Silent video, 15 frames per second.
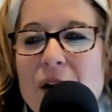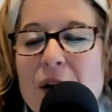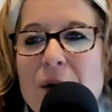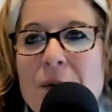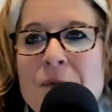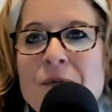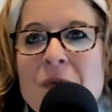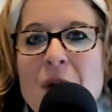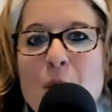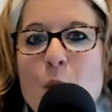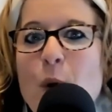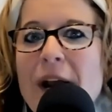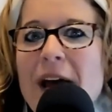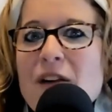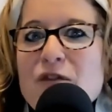I found
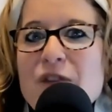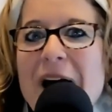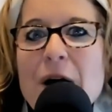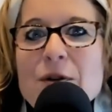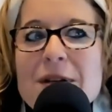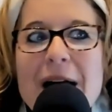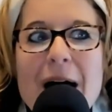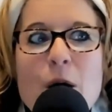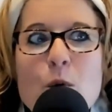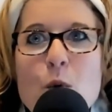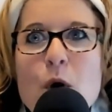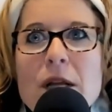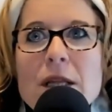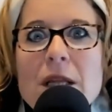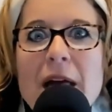out what life
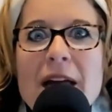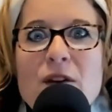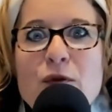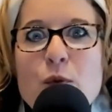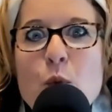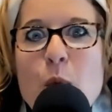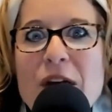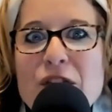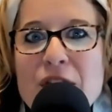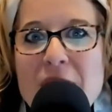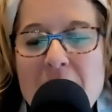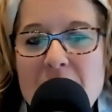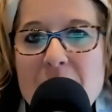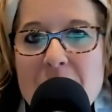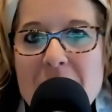with him is
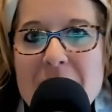like,